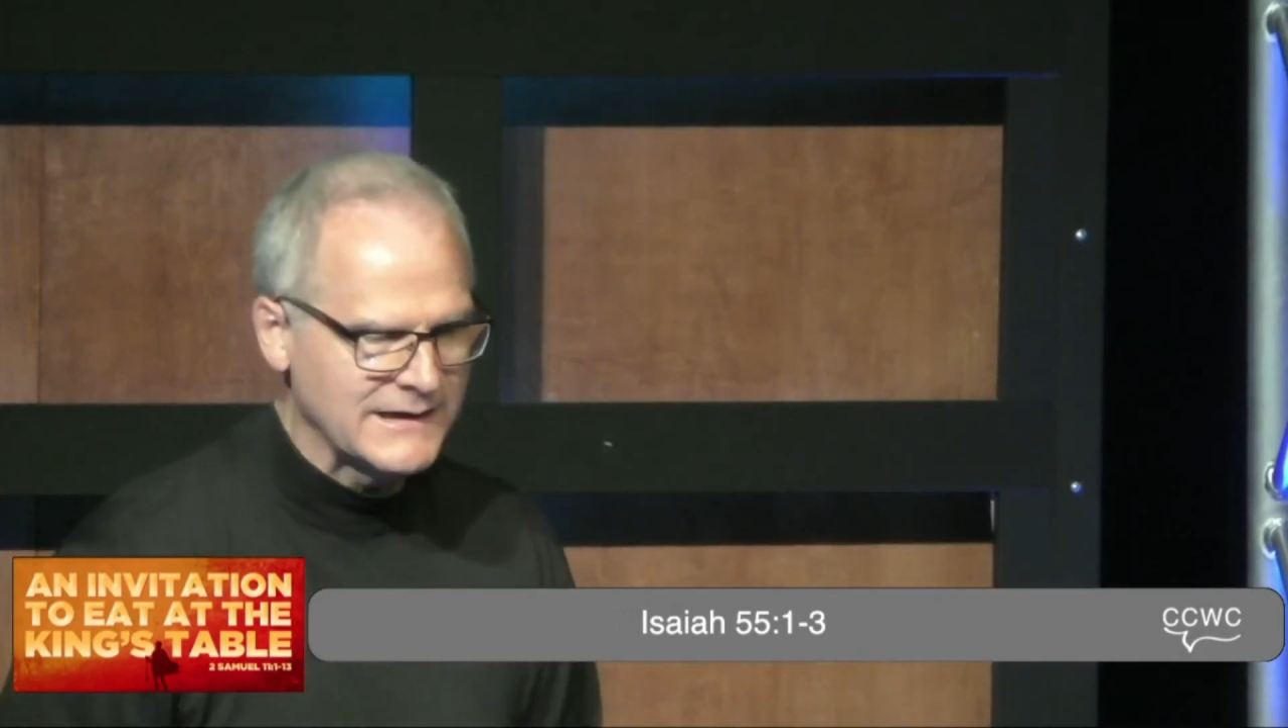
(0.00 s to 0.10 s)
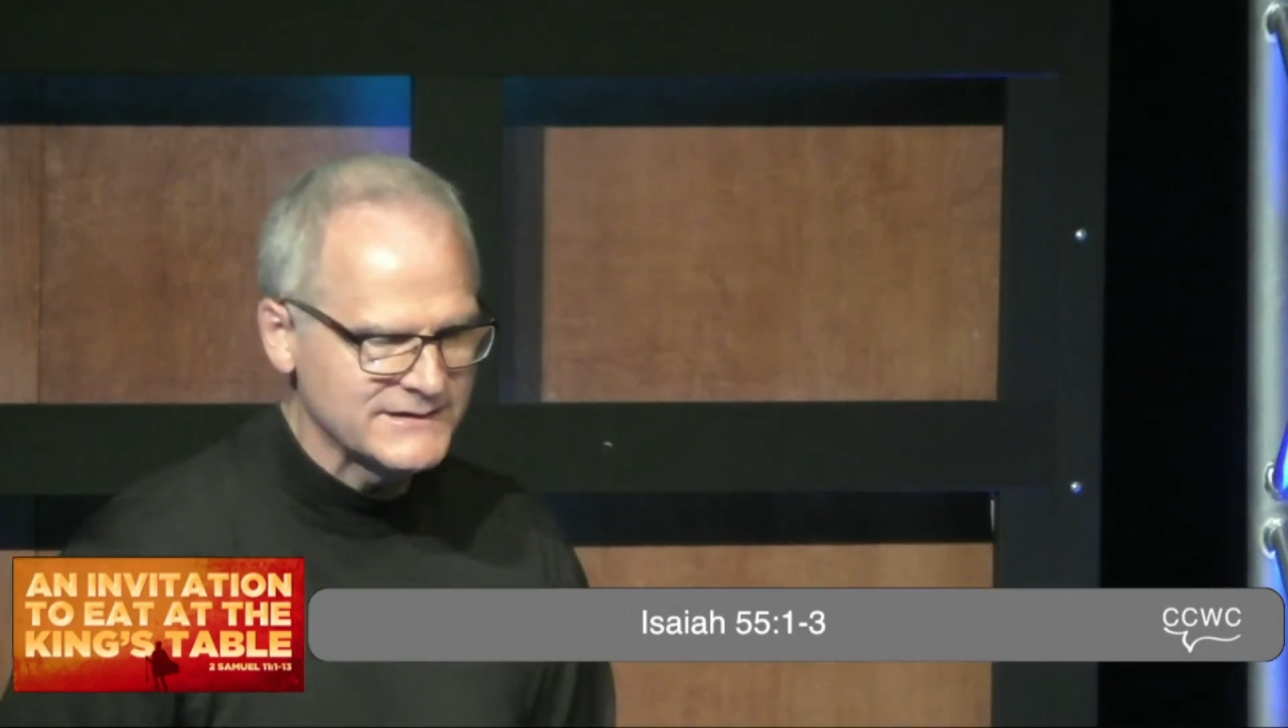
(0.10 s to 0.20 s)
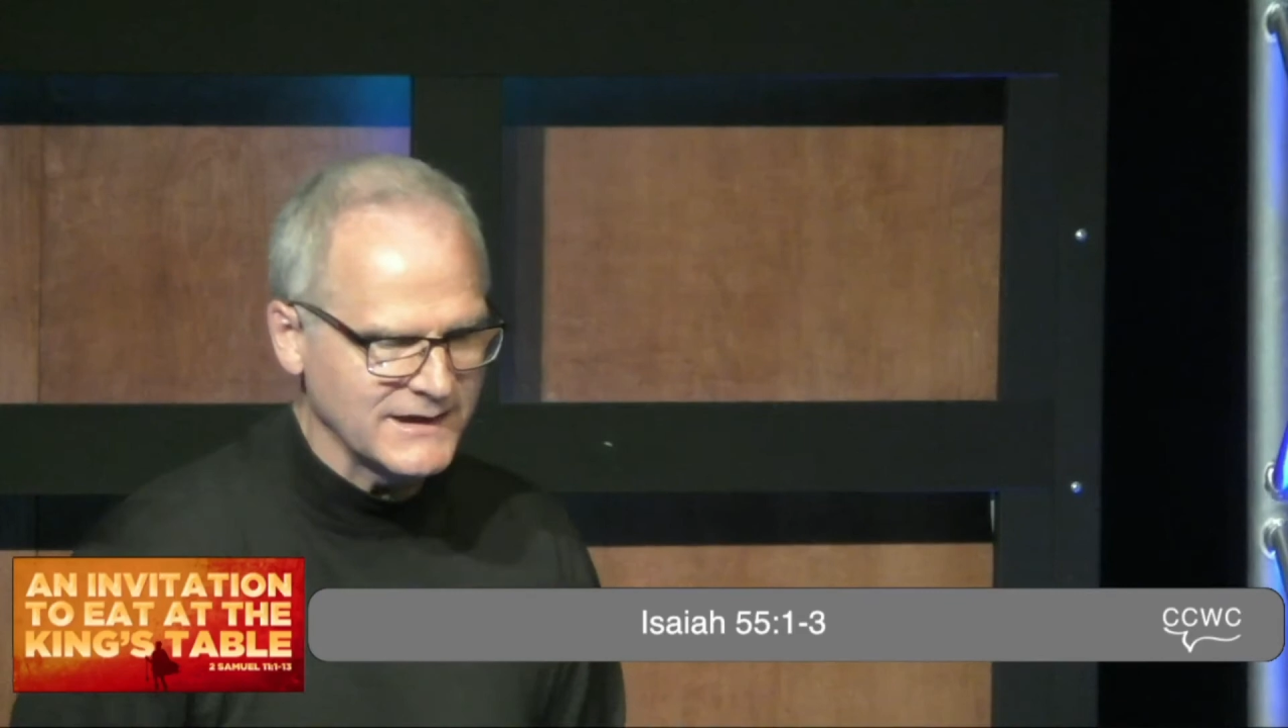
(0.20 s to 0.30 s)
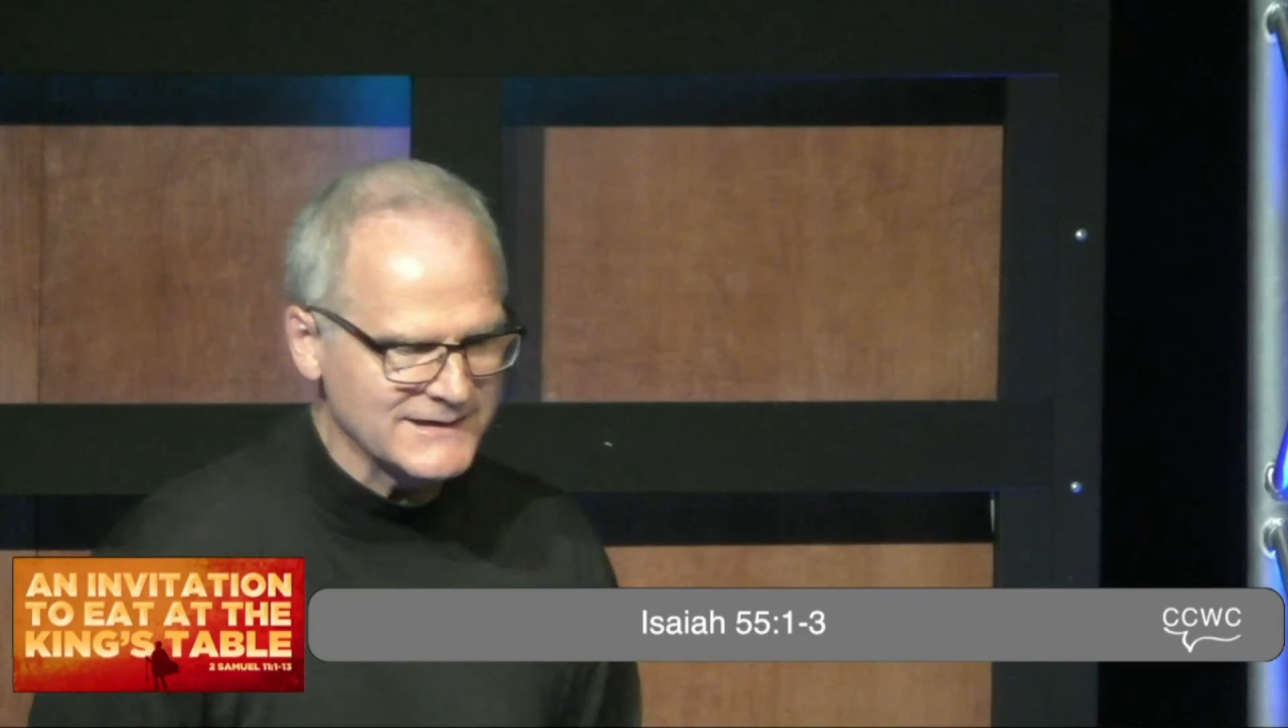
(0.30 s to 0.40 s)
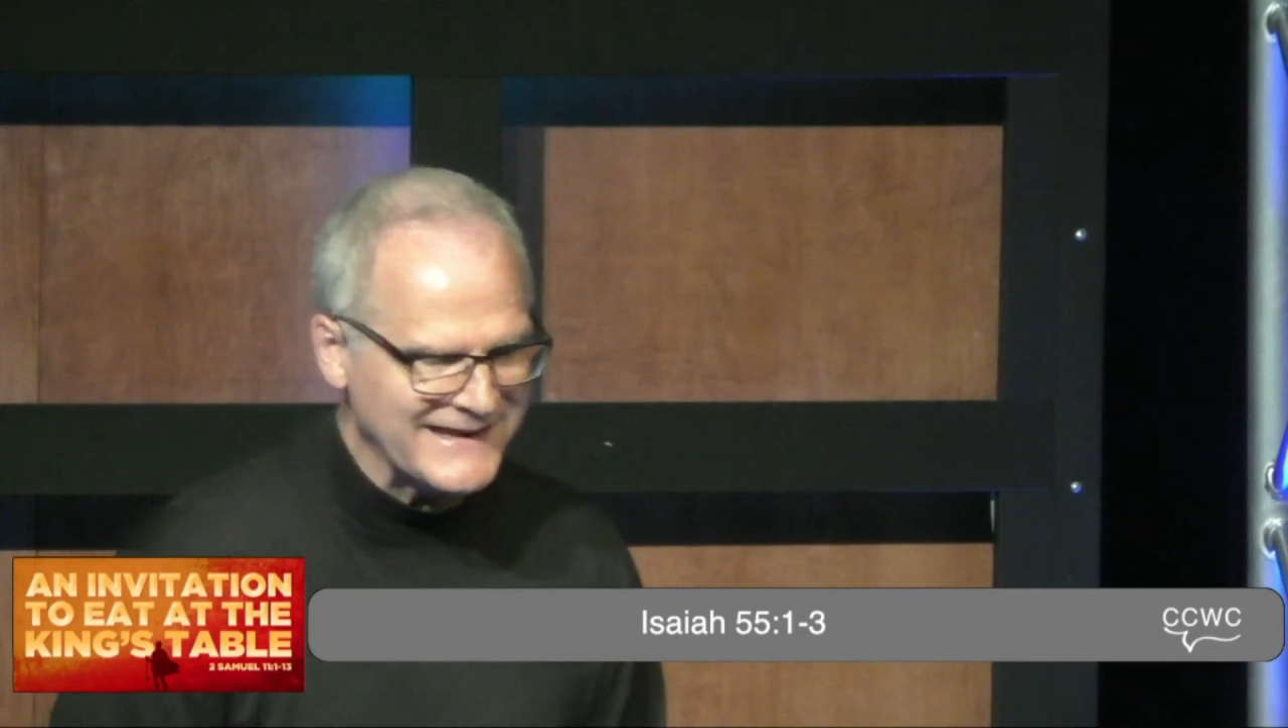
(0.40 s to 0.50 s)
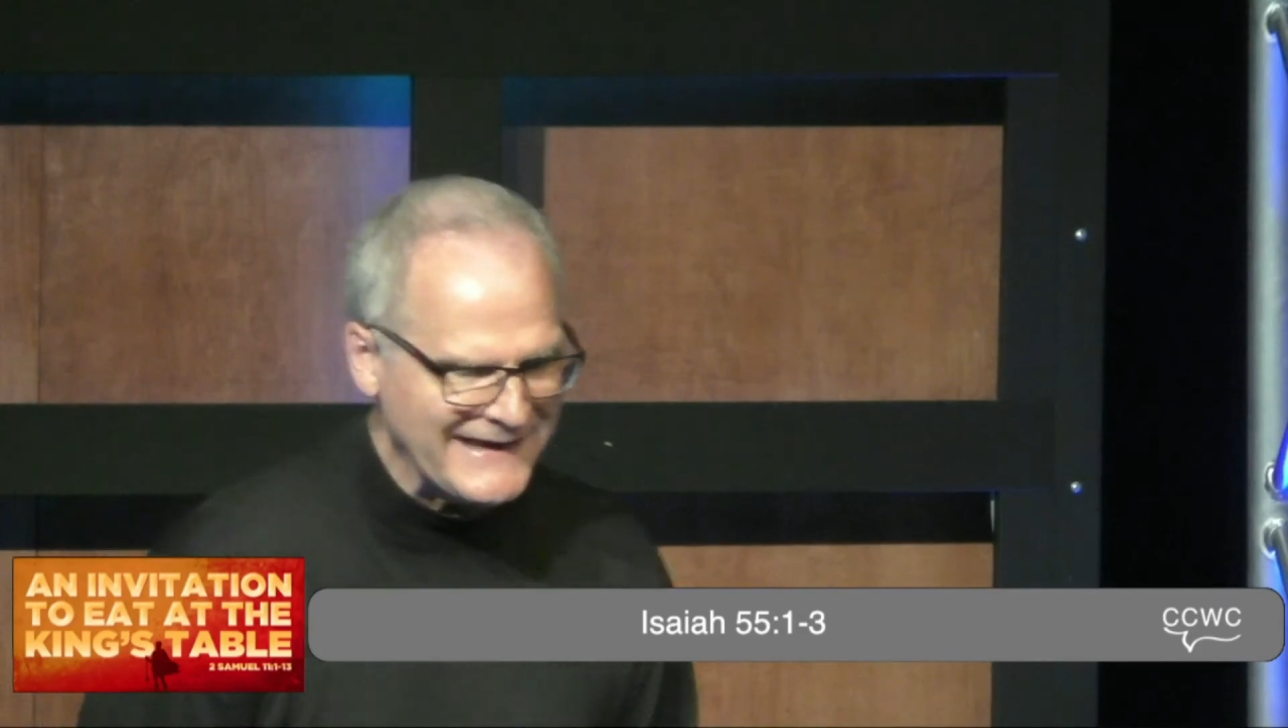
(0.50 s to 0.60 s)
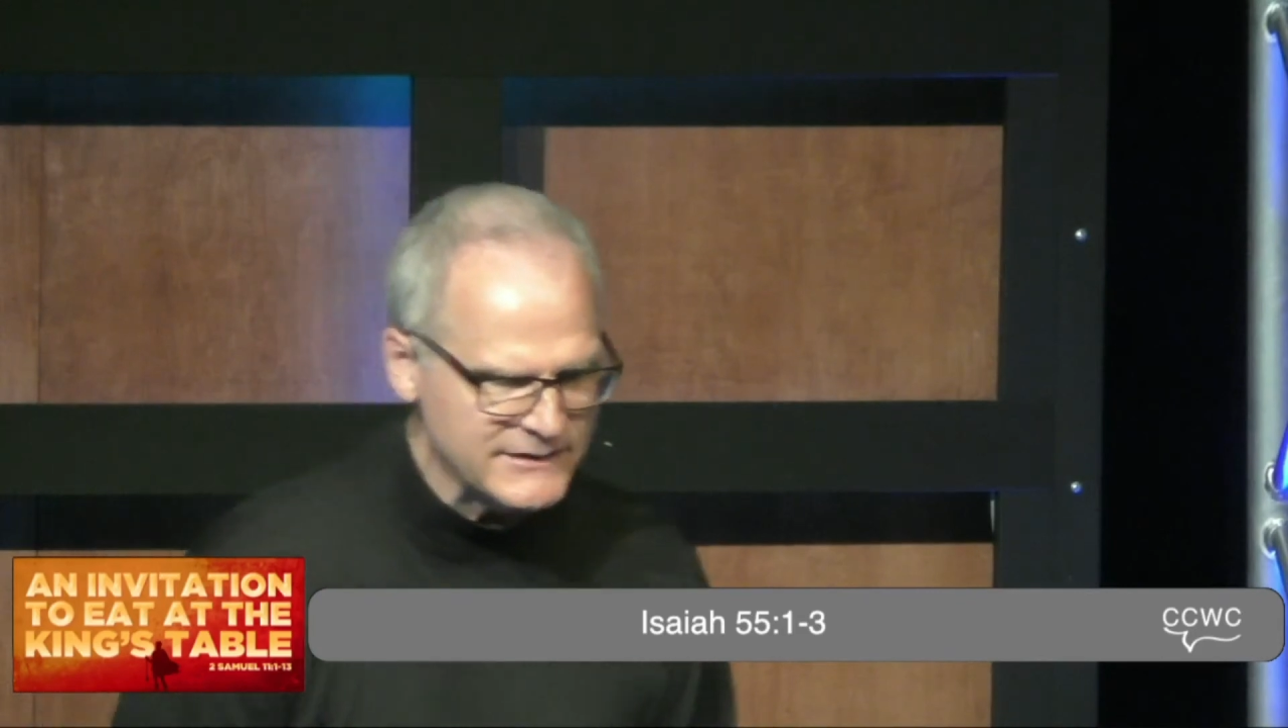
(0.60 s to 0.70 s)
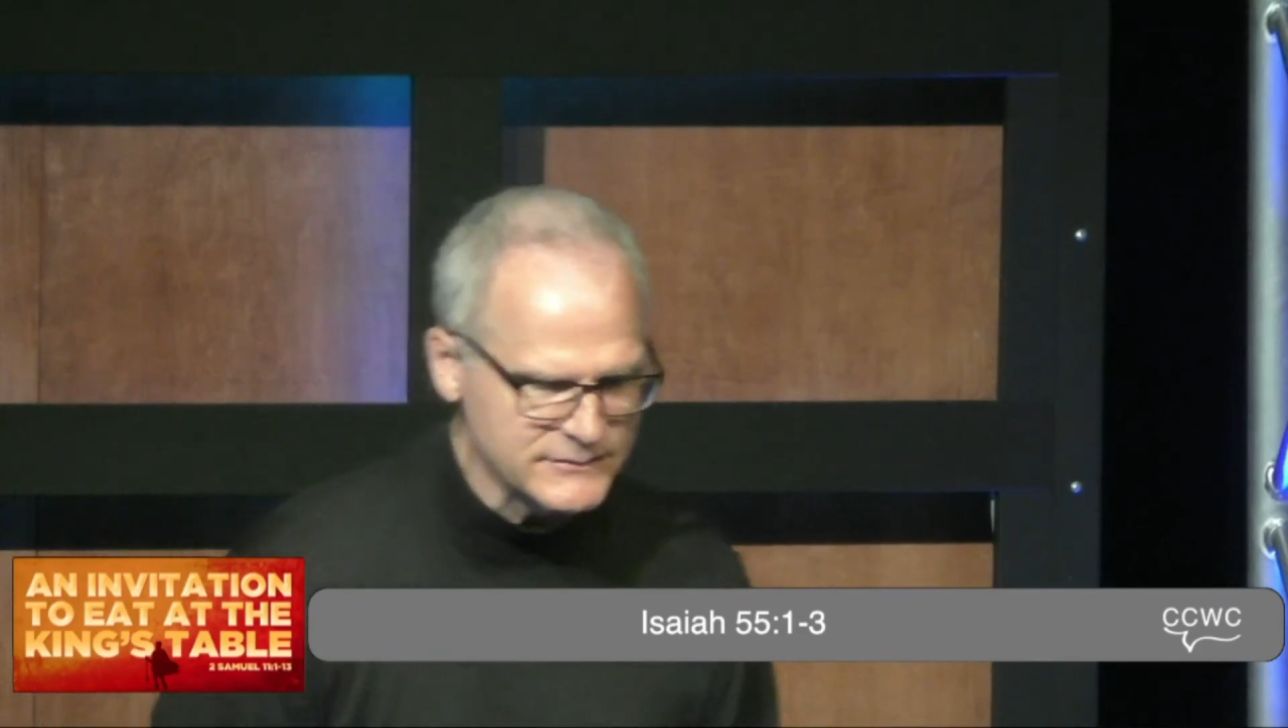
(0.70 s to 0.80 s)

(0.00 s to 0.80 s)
Delight